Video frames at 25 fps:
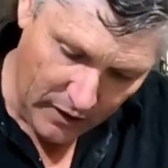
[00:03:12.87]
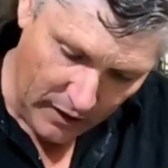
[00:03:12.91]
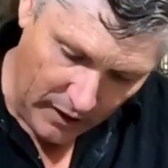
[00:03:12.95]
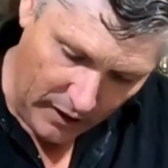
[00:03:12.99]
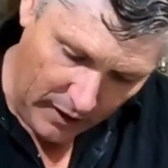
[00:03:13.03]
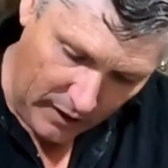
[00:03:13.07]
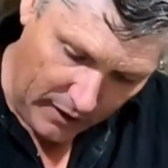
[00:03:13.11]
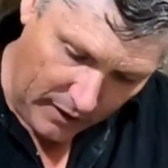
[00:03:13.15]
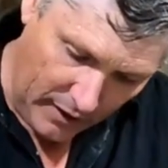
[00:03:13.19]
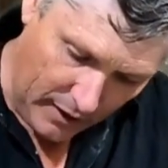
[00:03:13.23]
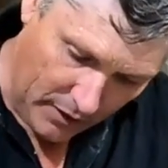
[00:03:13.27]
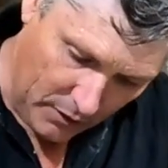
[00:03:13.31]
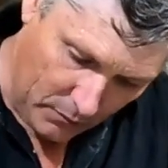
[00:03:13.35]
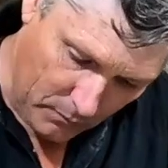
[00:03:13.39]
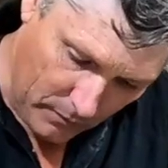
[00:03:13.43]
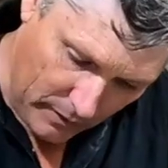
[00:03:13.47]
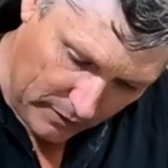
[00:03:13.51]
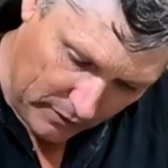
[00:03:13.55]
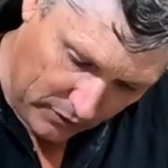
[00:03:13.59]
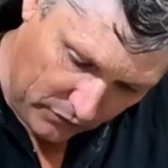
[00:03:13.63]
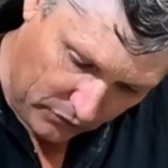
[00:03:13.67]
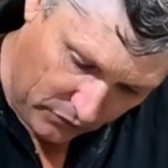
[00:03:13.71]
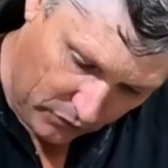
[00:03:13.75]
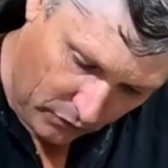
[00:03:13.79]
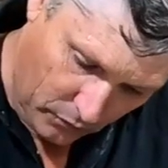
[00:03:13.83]
and another
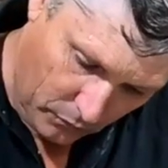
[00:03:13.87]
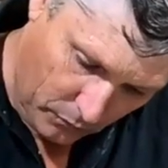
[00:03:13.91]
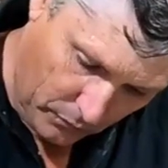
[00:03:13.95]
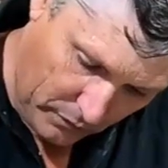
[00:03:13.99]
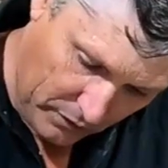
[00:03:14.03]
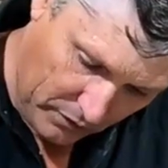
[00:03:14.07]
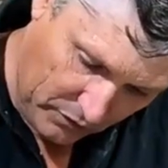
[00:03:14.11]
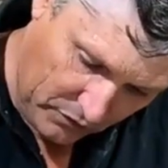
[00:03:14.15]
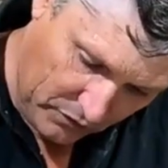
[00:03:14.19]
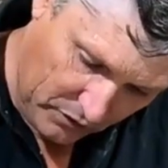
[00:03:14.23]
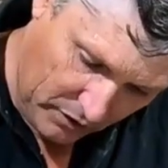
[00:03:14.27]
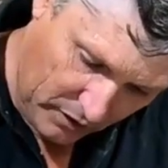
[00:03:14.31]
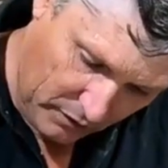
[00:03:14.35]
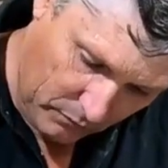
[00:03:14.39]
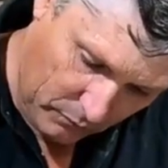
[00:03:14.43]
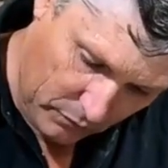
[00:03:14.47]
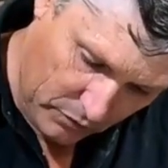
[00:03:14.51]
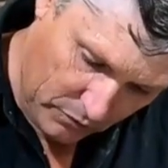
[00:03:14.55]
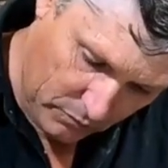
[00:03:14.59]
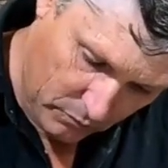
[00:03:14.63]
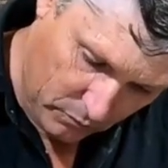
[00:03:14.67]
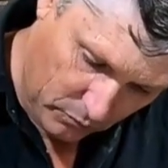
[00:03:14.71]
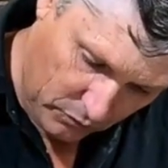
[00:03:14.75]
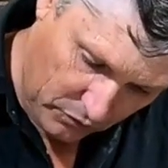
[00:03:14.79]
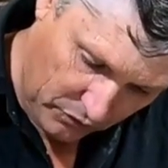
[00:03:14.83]
one that's not with us yet,
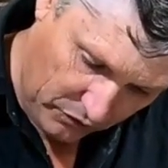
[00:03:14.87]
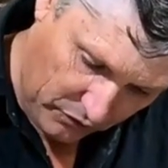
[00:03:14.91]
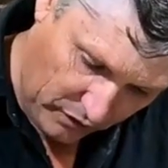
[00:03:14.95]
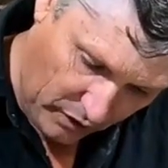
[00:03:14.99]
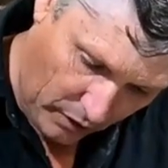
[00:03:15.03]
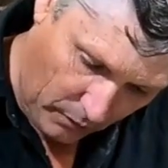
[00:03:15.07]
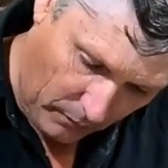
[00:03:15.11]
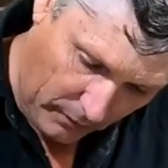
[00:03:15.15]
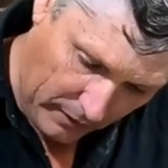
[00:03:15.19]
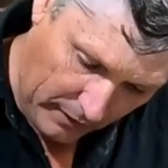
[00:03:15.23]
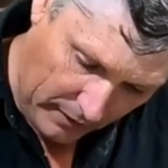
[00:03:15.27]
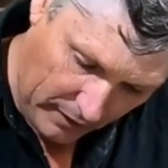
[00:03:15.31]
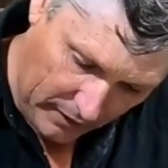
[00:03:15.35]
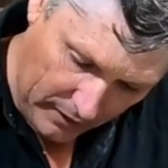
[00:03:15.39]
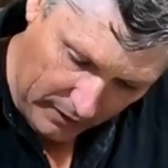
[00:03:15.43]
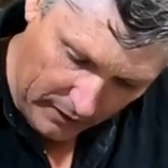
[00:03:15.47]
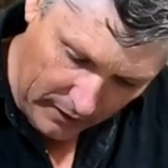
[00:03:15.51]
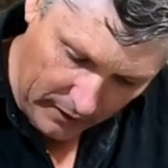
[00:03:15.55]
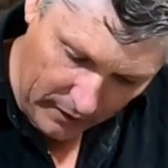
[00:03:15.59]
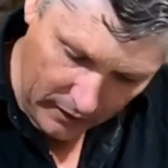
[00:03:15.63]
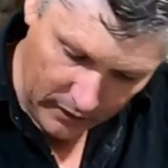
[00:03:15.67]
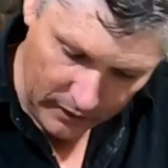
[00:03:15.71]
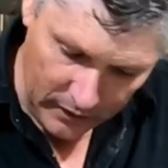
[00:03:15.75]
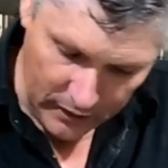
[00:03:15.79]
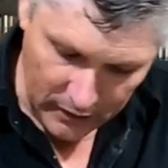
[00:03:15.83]
which will just go in
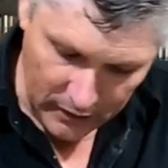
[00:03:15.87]
here,